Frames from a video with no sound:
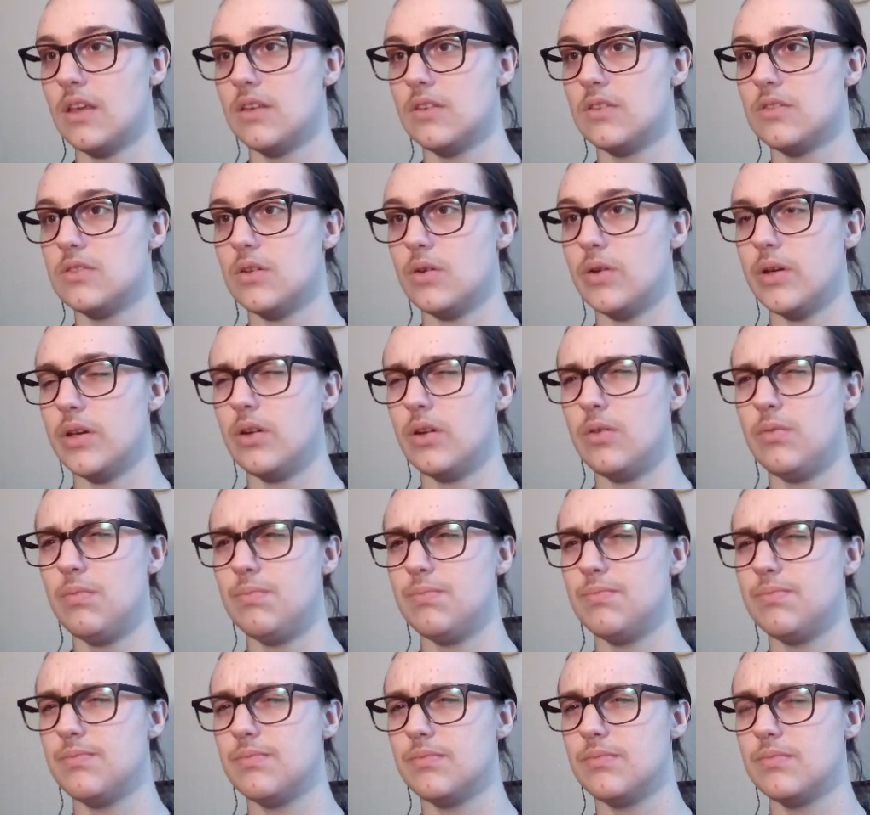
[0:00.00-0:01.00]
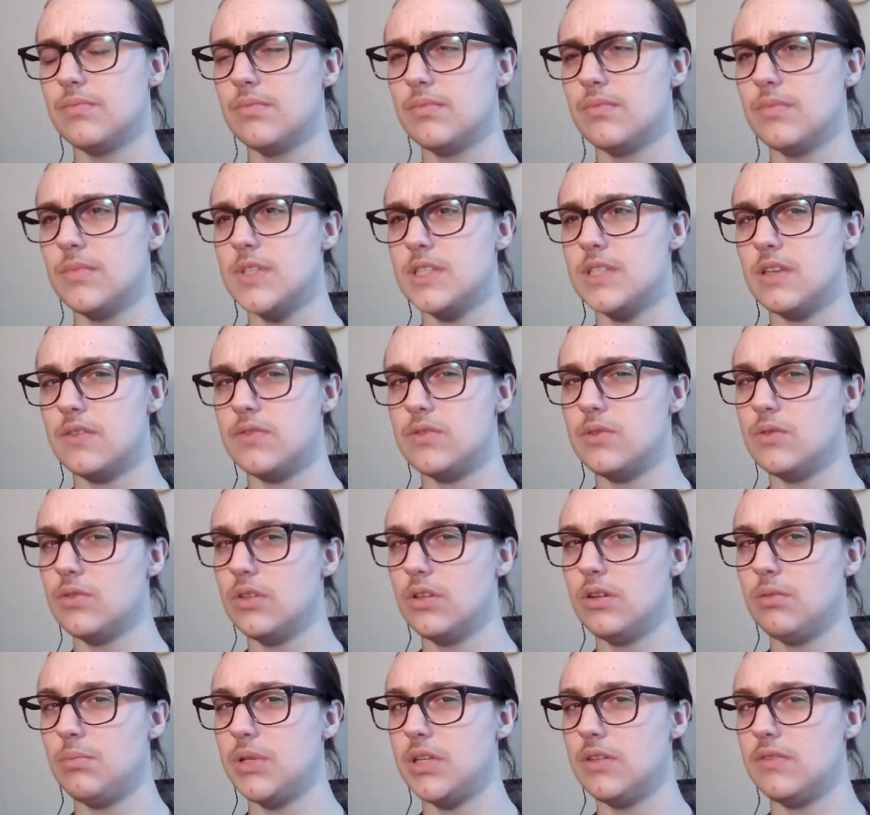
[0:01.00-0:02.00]
So I hope this gives you a
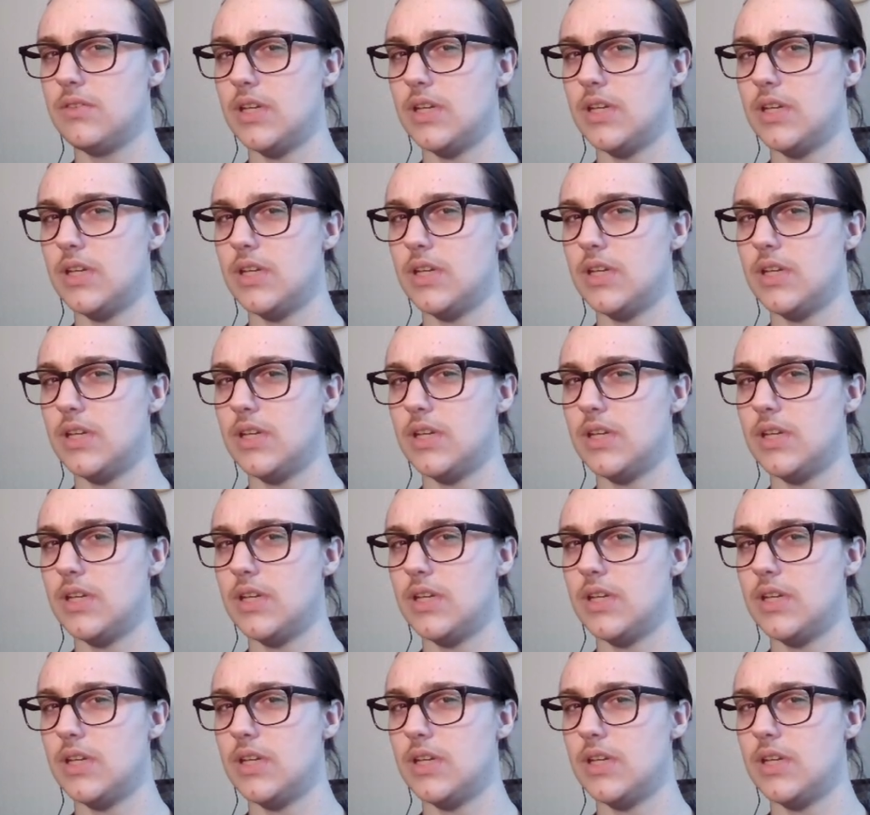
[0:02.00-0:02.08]
little bit of